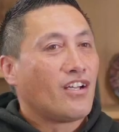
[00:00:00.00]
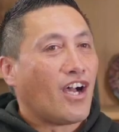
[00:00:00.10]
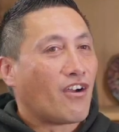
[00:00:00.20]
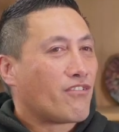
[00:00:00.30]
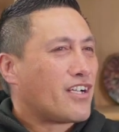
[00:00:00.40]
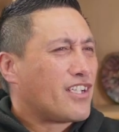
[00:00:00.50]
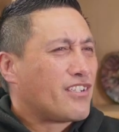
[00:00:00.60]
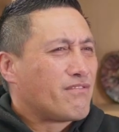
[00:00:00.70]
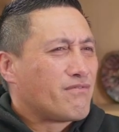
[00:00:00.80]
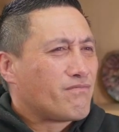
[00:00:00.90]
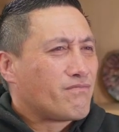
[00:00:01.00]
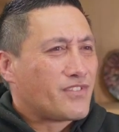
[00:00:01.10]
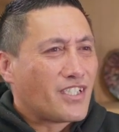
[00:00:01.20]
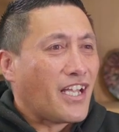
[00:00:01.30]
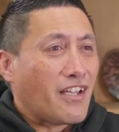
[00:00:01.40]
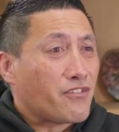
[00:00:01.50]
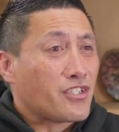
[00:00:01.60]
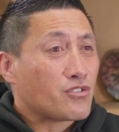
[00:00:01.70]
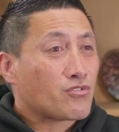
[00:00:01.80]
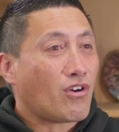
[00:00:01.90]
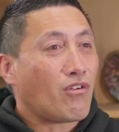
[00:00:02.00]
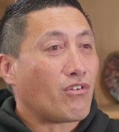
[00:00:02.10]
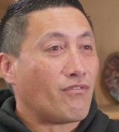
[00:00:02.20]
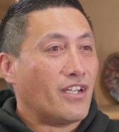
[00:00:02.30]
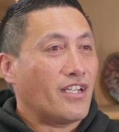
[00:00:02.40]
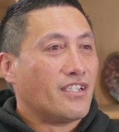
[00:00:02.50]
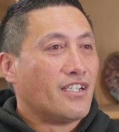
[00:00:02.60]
I really did have control of it.